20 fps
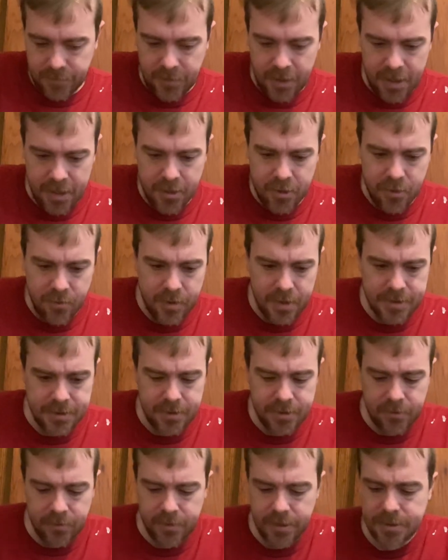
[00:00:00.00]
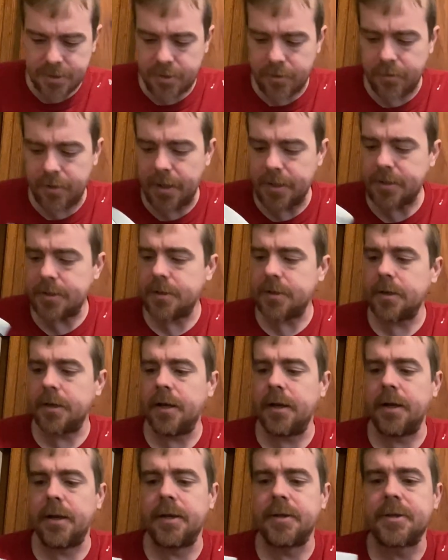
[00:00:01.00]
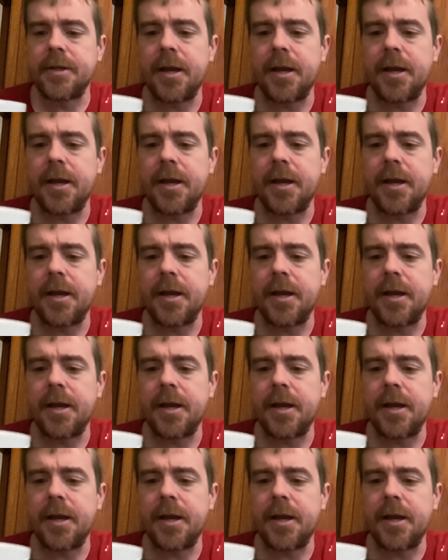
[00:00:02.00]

And who is it? Who is it? Who is it? It is